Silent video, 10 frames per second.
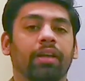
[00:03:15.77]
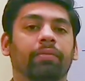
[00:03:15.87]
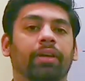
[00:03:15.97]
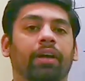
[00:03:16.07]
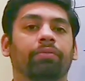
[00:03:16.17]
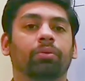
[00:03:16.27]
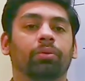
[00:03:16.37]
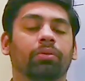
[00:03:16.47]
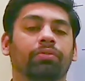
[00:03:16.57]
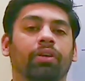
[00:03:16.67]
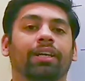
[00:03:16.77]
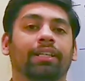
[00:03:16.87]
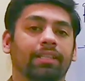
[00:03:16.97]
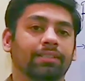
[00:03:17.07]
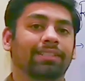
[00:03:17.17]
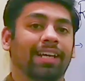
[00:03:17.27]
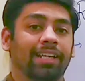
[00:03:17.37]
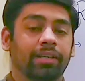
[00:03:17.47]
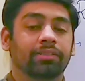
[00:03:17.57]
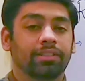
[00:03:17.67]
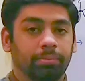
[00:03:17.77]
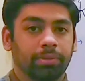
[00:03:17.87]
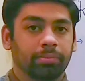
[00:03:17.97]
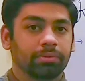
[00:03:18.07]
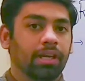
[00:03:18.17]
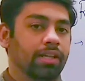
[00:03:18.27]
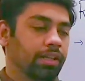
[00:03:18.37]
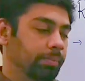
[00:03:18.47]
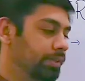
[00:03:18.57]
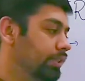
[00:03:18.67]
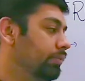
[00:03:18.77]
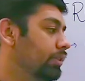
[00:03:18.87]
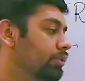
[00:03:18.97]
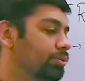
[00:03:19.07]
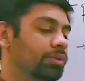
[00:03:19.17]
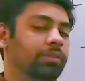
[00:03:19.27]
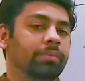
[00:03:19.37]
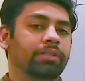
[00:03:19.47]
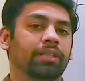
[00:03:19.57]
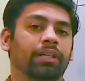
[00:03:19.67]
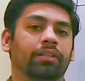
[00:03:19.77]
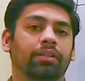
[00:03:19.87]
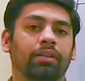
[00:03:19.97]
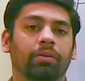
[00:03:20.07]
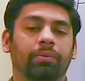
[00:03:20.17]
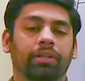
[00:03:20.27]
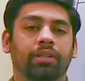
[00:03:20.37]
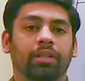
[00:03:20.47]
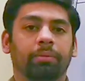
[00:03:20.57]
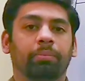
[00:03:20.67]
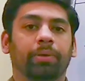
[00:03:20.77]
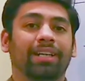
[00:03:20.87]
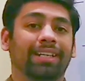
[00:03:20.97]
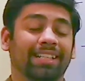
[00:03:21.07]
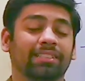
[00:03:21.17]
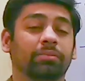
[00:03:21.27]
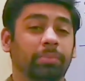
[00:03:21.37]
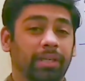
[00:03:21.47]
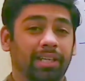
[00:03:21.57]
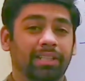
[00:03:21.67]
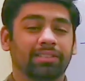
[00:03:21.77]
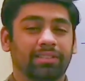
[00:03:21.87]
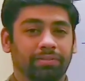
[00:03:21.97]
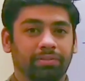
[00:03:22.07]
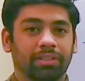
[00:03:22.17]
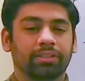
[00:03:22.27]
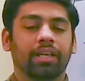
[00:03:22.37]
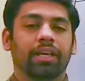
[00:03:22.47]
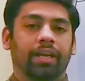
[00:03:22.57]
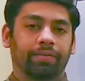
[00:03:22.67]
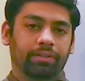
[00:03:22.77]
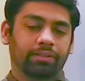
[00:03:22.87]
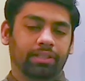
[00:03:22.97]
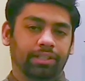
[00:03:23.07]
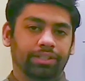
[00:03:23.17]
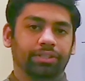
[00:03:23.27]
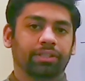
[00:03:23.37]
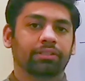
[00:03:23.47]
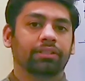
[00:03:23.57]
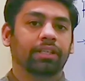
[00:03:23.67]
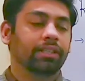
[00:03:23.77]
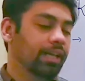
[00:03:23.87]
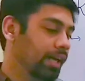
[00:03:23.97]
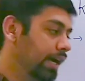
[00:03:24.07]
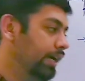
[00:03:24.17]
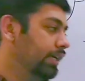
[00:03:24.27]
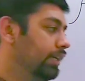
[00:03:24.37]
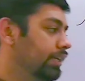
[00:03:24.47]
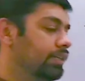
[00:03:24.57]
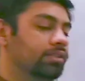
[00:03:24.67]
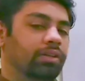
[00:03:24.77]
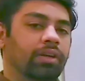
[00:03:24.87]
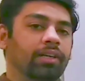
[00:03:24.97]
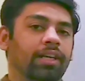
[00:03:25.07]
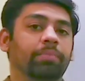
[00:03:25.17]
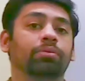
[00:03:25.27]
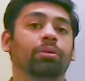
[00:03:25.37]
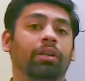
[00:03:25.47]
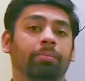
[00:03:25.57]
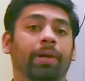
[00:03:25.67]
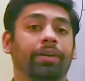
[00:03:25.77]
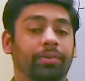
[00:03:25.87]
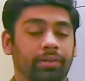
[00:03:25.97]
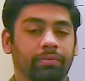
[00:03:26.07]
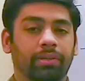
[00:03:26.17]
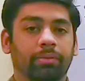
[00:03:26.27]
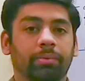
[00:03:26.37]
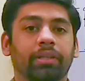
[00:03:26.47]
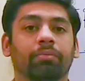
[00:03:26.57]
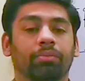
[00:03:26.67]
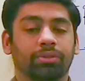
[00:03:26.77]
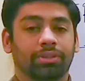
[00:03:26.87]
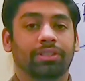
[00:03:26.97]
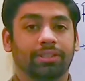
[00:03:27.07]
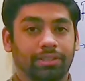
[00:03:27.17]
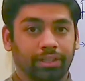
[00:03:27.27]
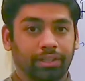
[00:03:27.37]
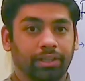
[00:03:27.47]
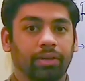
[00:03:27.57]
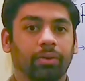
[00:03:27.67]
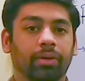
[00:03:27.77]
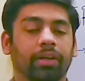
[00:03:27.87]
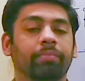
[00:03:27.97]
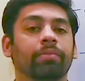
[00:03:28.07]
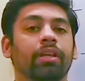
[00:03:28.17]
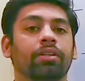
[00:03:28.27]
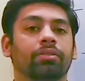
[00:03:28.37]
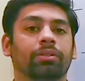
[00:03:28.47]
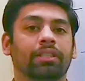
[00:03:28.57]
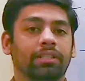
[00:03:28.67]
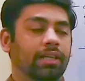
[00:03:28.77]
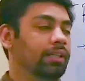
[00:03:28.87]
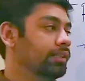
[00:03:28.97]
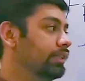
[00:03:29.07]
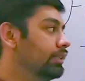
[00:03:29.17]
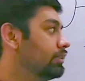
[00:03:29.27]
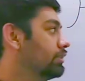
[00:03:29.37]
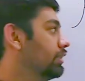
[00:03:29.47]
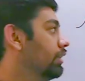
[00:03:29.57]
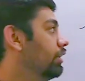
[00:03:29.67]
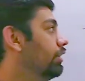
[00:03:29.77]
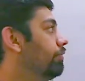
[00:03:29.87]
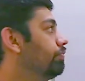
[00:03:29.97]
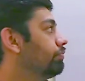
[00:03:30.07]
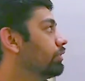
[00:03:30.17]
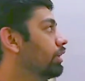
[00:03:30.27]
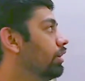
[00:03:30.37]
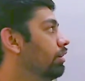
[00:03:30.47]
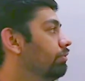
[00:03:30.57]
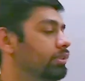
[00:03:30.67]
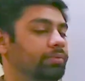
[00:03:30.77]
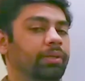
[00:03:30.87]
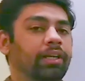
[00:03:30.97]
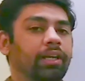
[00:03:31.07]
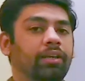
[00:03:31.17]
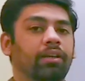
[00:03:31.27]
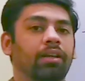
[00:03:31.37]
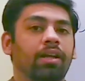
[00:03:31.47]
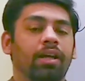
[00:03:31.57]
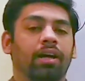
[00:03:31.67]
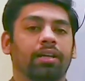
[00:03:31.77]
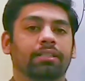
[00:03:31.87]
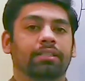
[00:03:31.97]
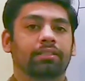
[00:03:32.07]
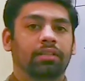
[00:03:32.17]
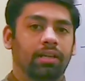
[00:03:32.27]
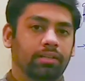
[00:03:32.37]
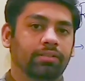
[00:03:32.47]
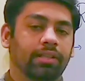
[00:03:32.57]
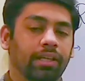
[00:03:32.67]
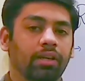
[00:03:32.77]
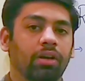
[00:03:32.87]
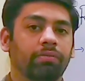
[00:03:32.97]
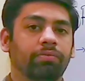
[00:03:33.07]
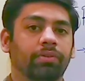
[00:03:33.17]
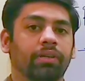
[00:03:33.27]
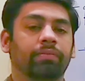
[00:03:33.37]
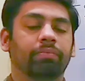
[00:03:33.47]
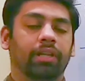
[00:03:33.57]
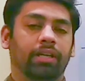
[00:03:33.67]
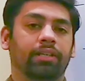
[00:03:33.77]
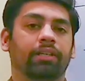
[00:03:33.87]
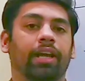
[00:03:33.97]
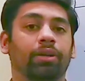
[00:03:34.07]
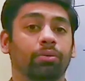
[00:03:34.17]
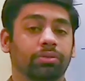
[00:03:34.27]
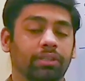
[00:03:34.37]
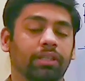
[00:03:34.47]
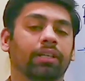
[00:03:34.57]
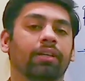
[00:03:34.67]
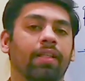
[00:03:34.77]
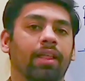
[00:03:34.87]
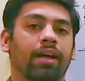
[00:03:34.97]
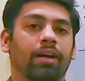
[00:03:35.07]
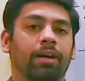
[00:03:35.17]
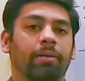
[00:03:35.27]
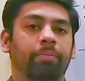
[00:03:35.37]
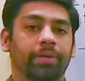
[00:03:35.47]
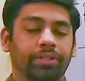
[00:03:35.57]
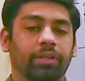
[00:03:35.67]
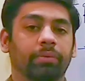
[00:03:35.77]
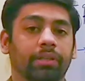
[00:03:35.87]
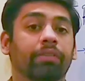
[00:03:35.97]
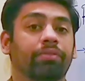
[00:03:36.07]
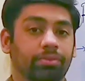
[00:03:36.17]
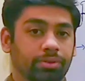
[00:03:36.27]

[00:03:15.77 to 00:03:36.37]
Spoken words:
We have to look for other signs and symptoms. The patient will usually present with intense pain and stiffness if it's the initial stage, and his or her capsular pattern will be most restricted. Okay, so these are the things which we can think of in diagnosing patient with the.